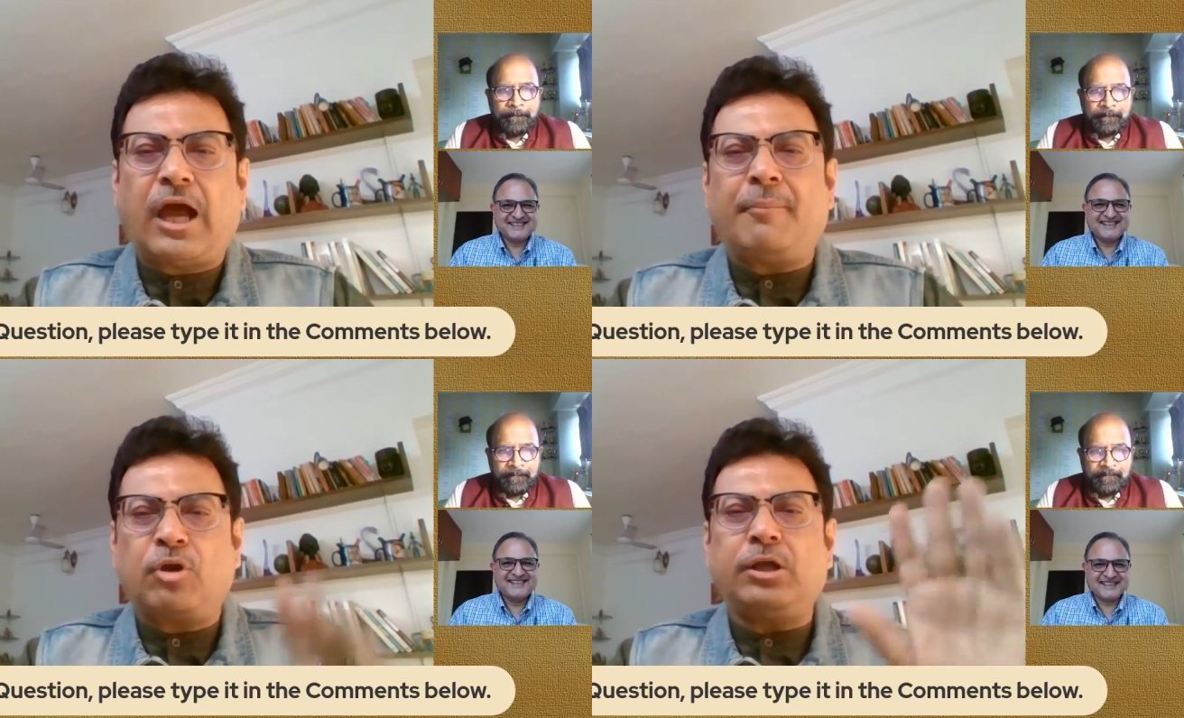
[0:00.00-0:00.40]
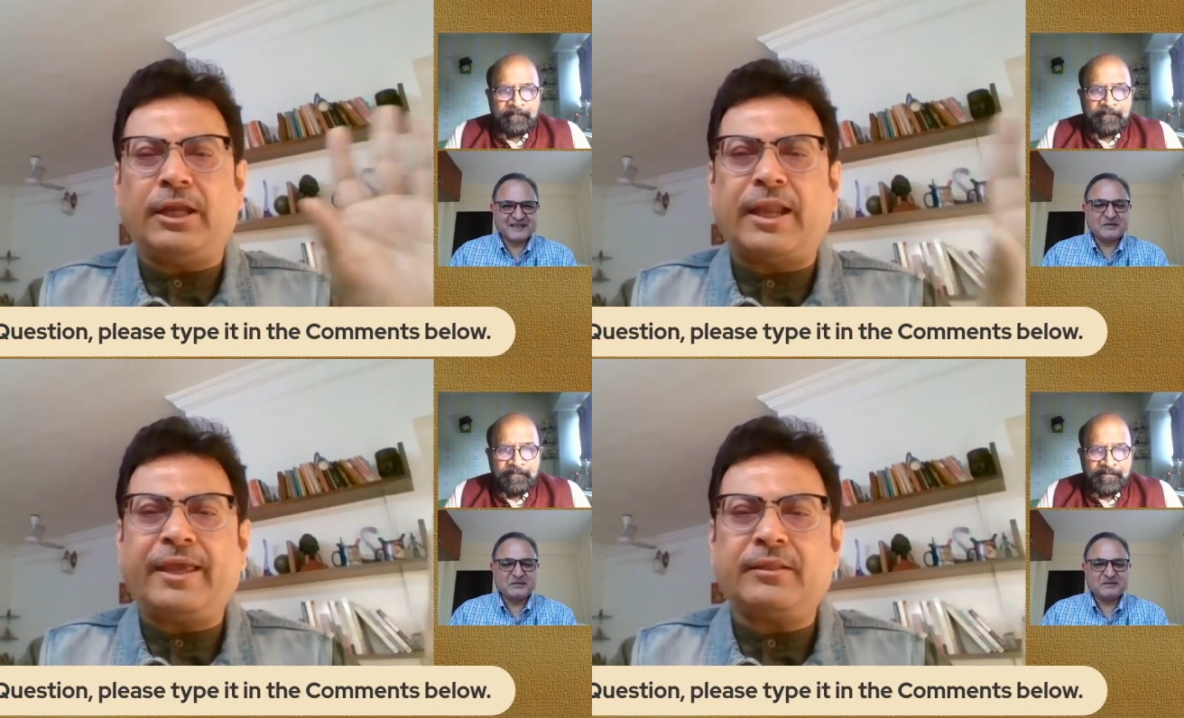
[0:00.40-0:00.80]
Speaker 1: I'm not
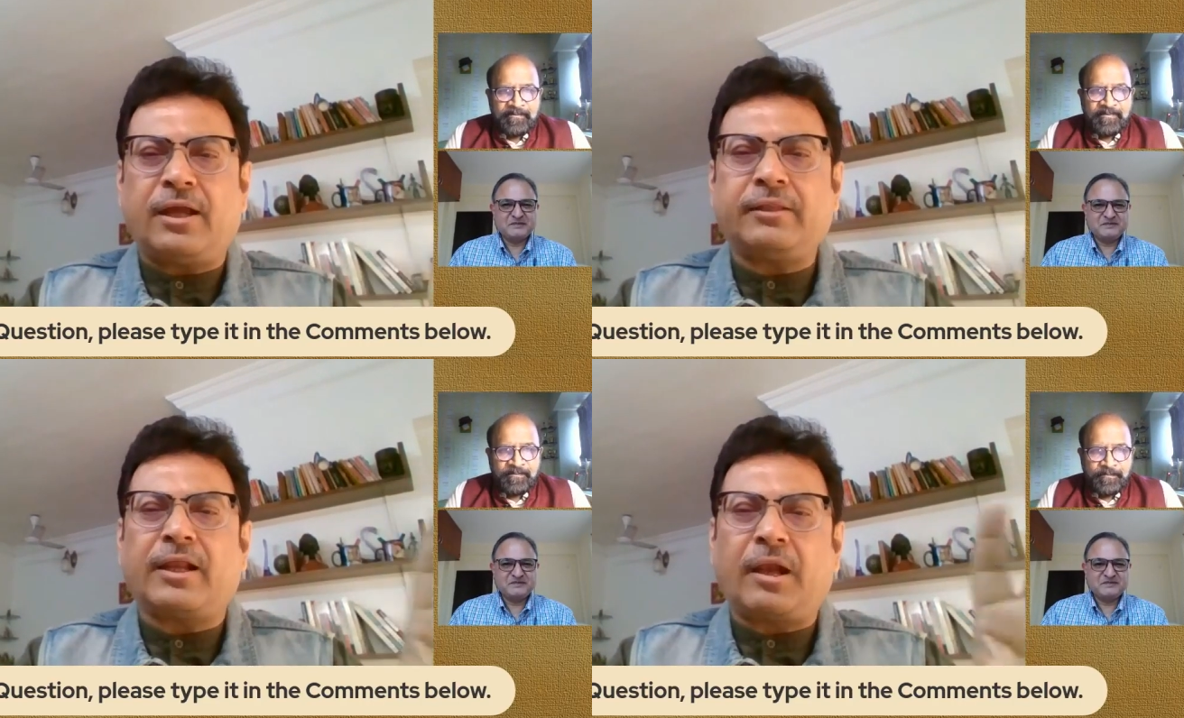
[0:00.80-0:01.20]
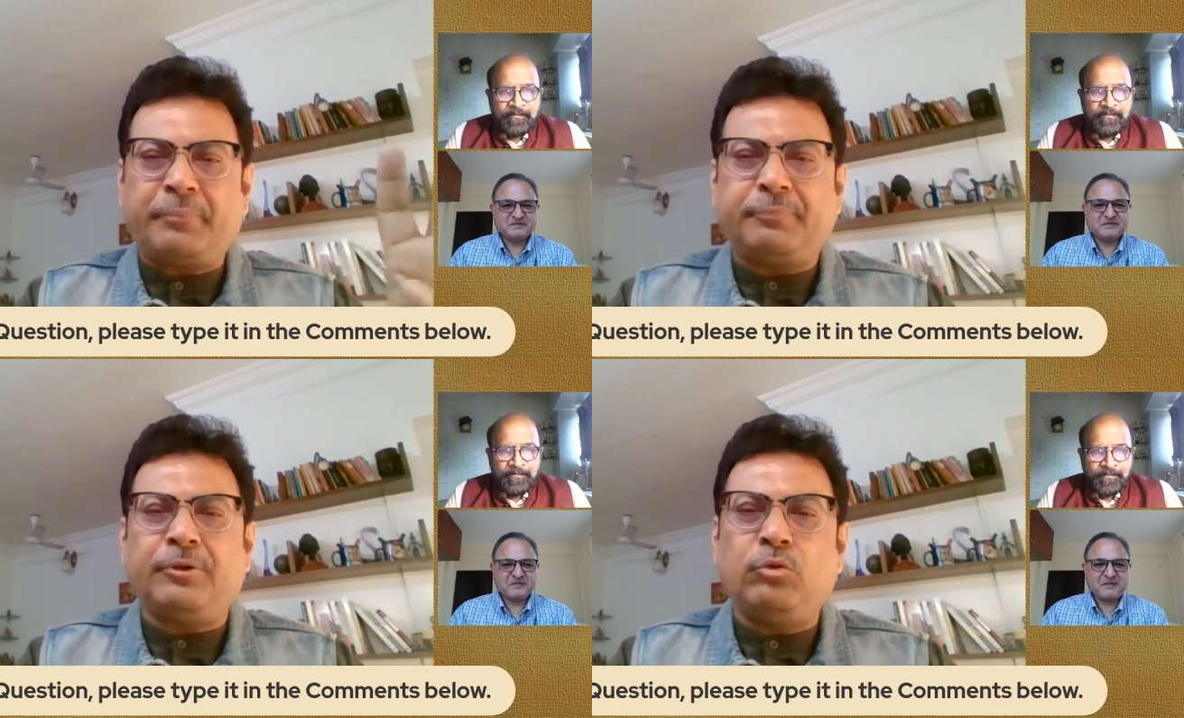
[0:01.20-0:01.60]
denying that there are
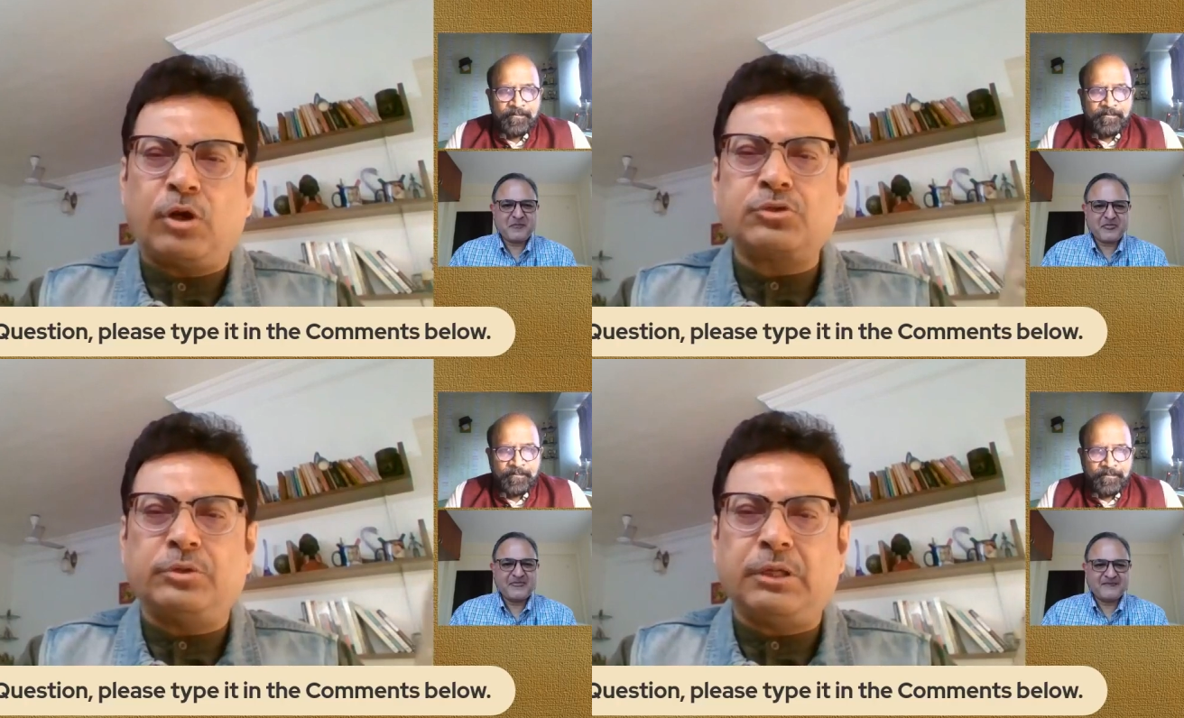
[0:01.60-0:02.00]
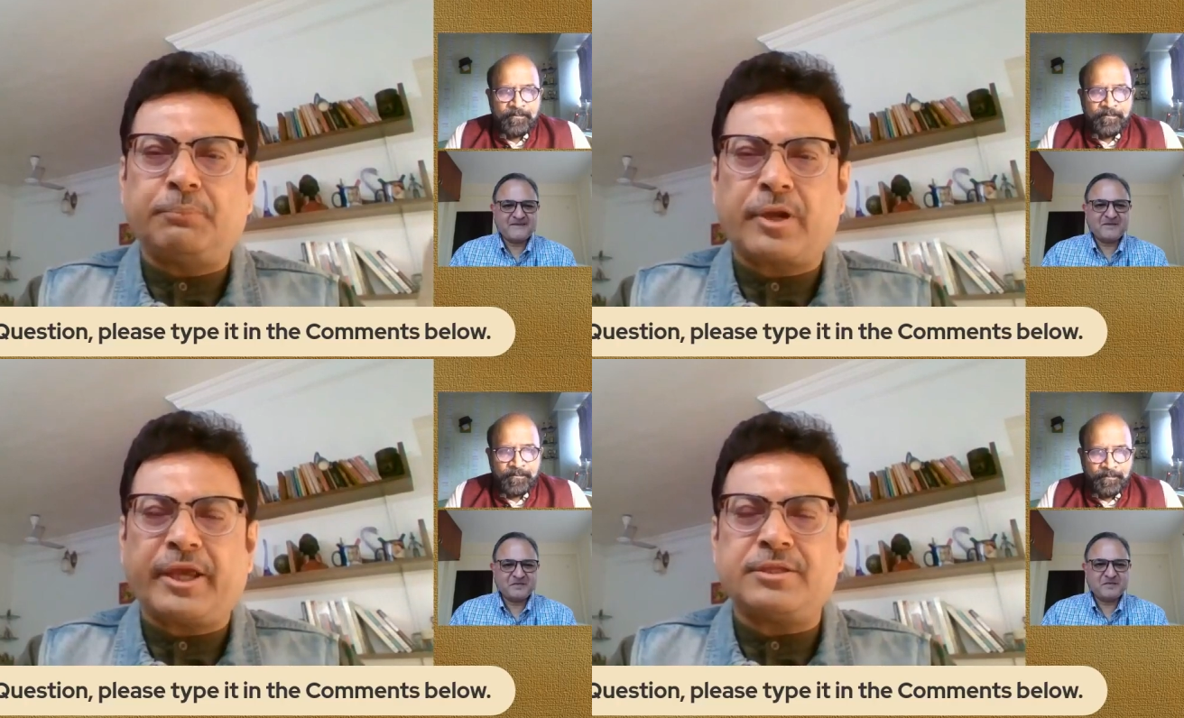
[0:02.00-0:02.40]
people who wants only
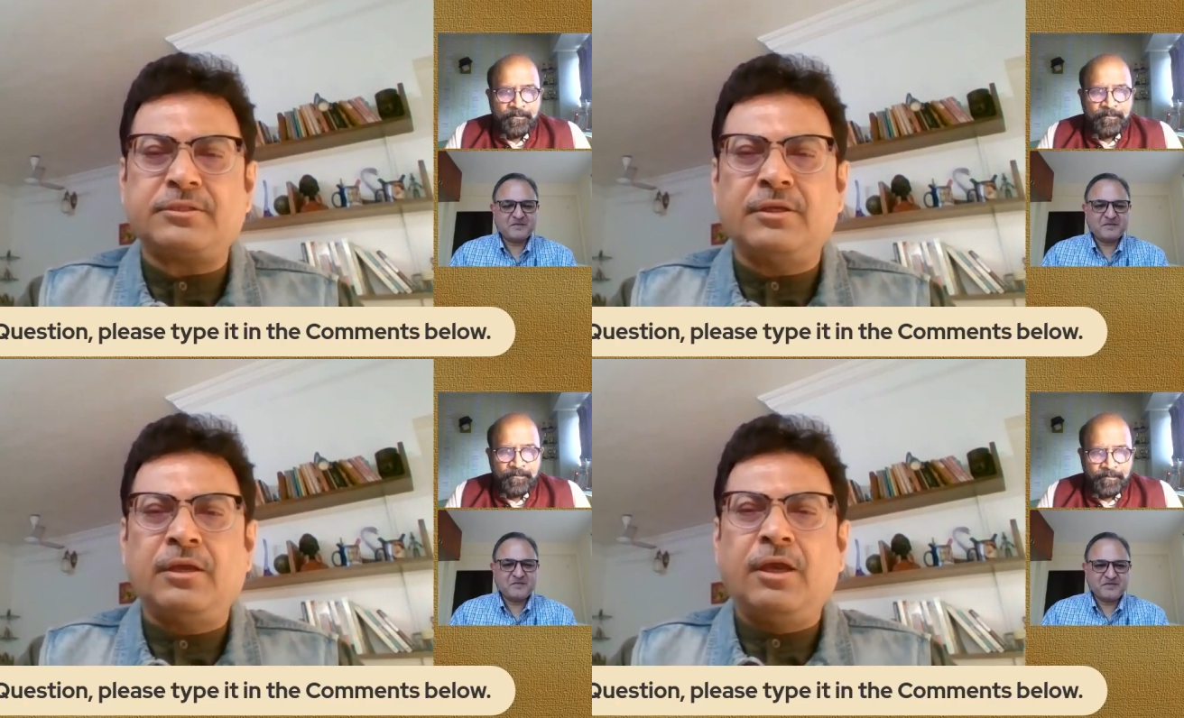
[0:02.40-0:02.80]
price,